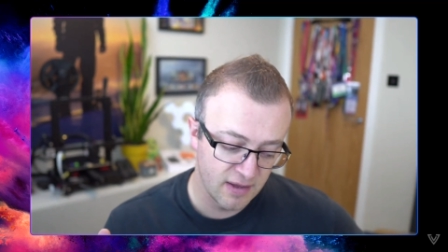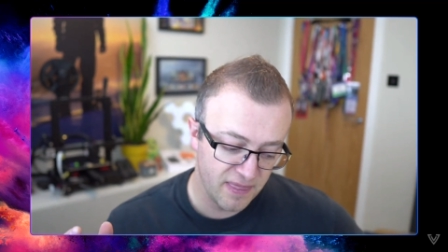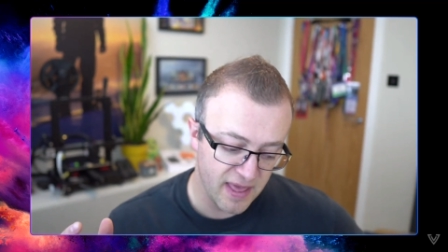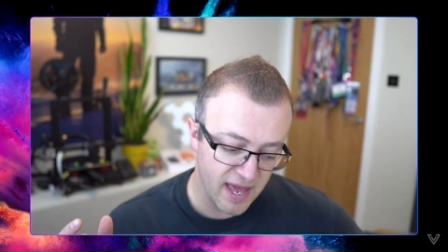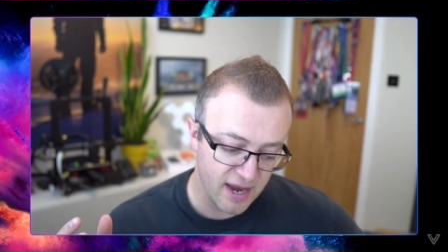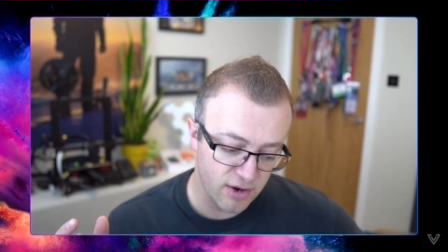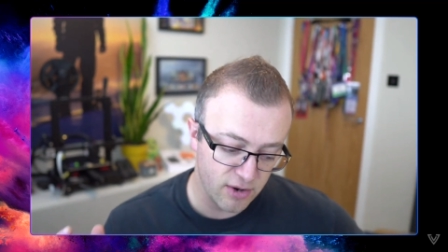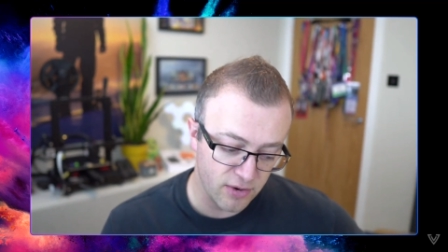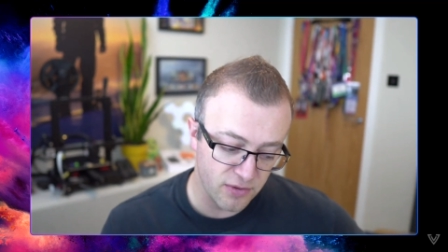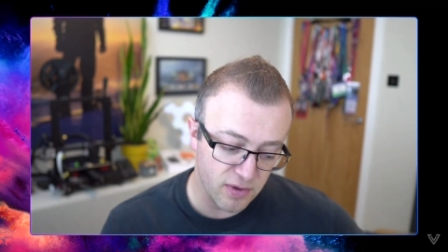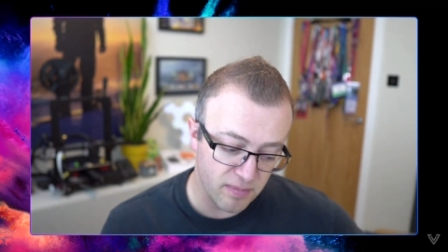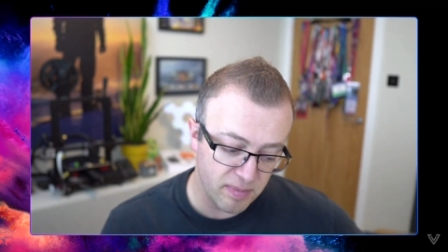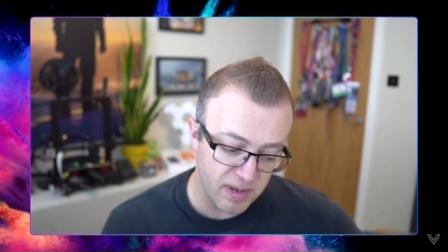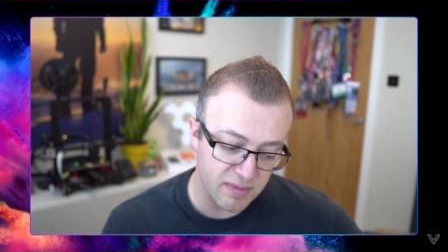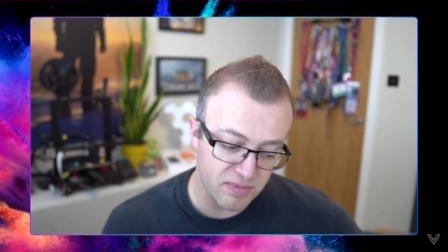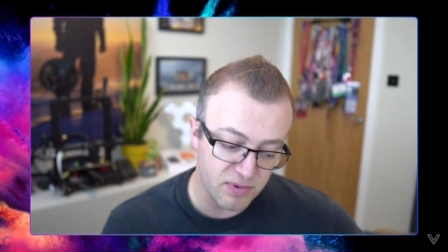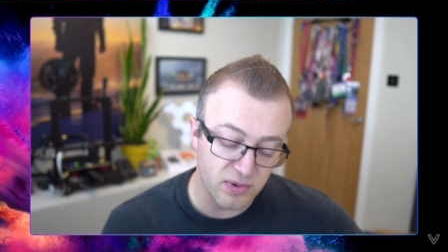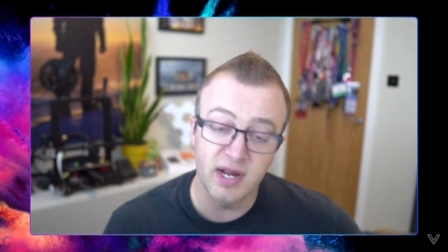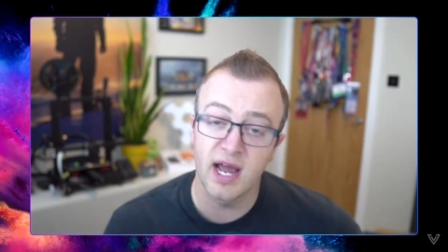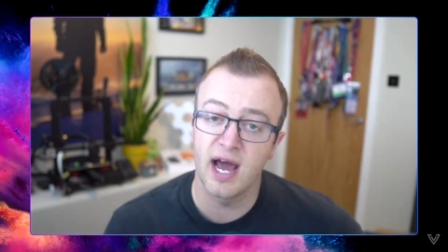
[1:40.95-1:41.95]
then other
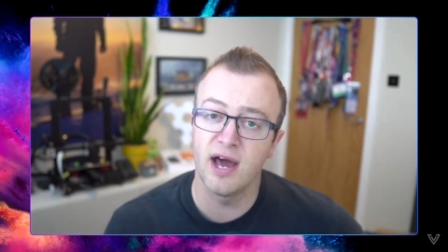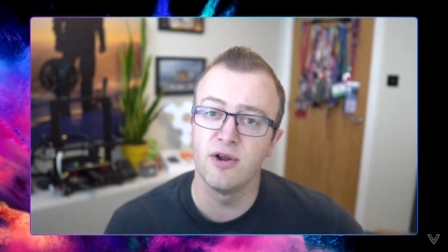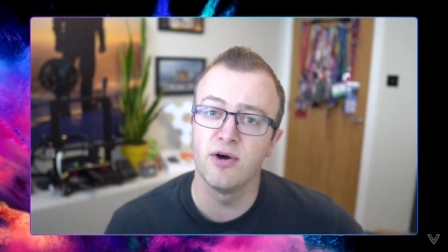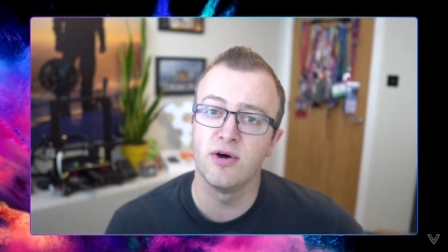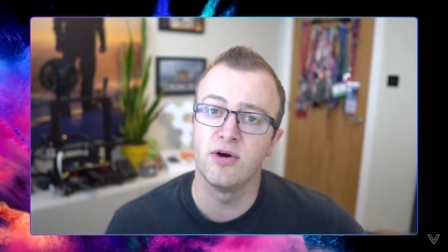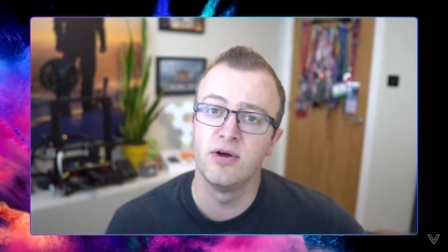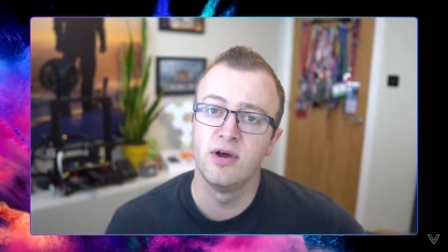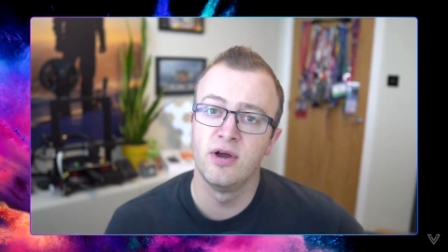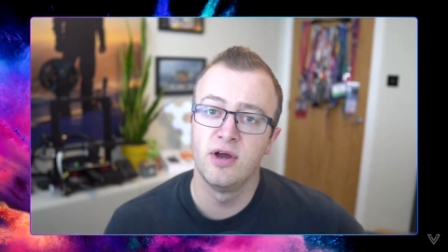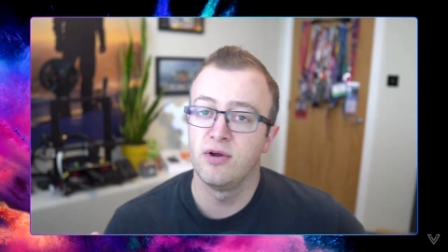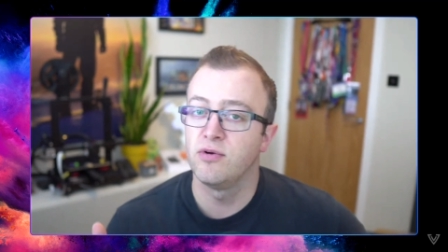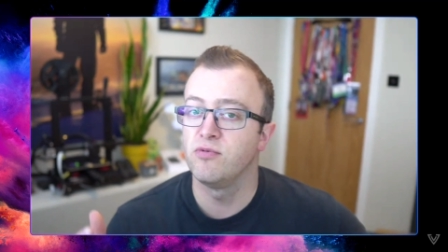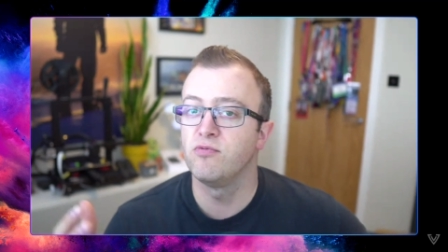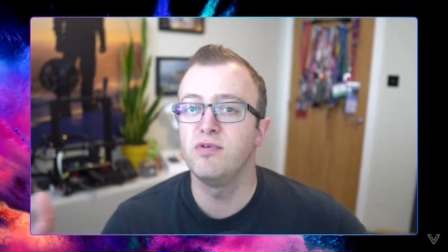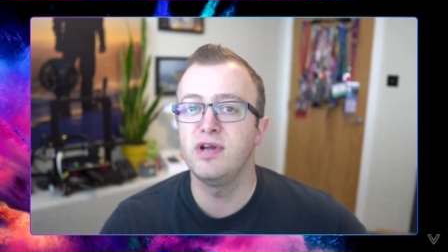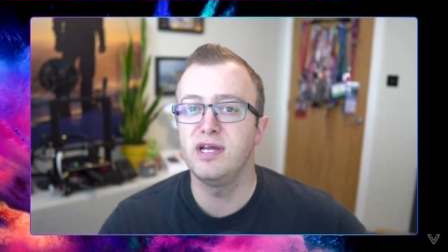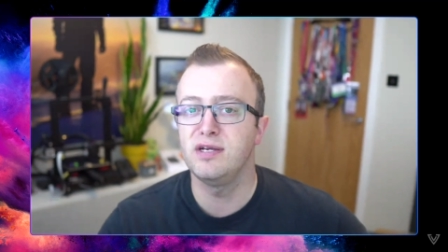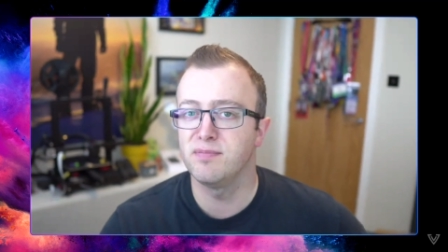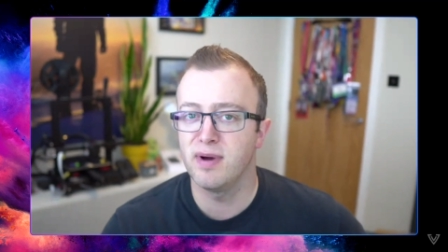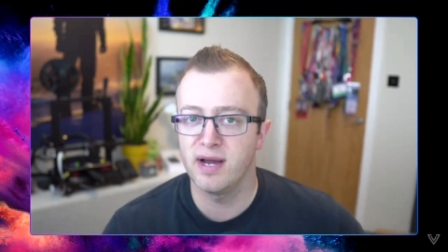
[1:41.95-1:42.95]
people cannot
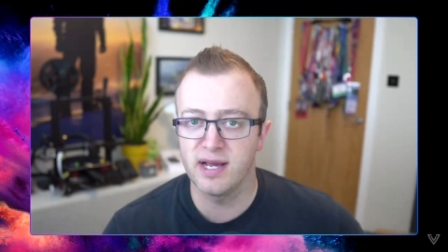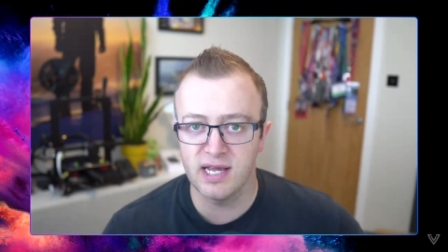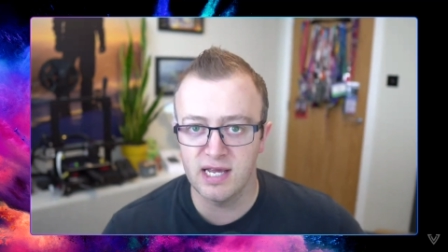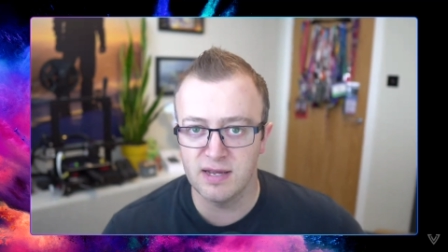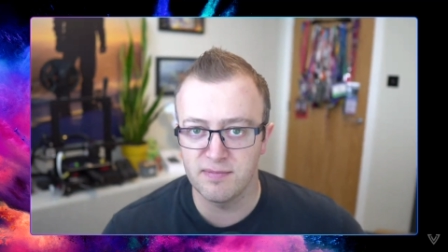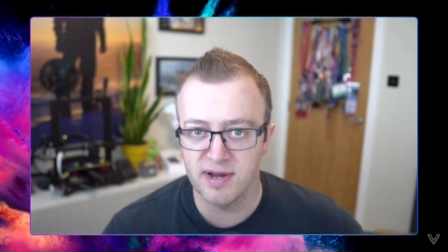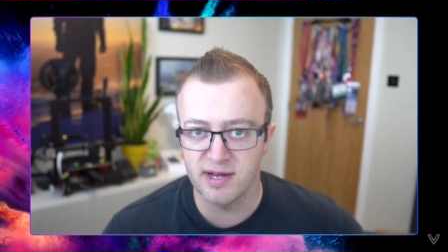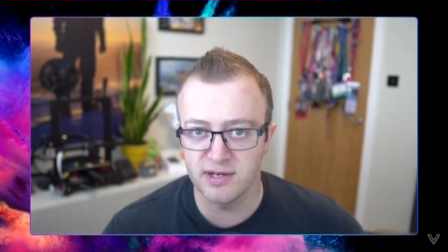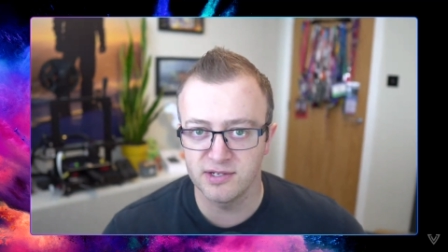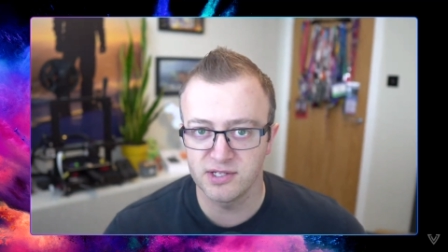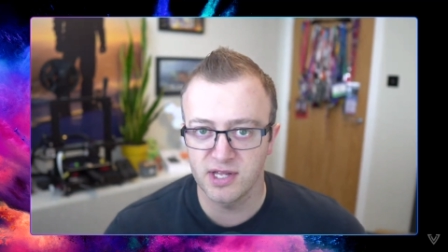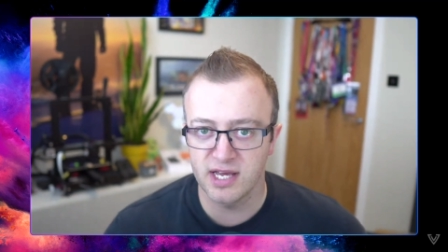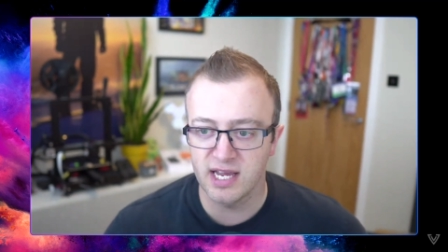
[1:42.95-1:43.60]
read my emails.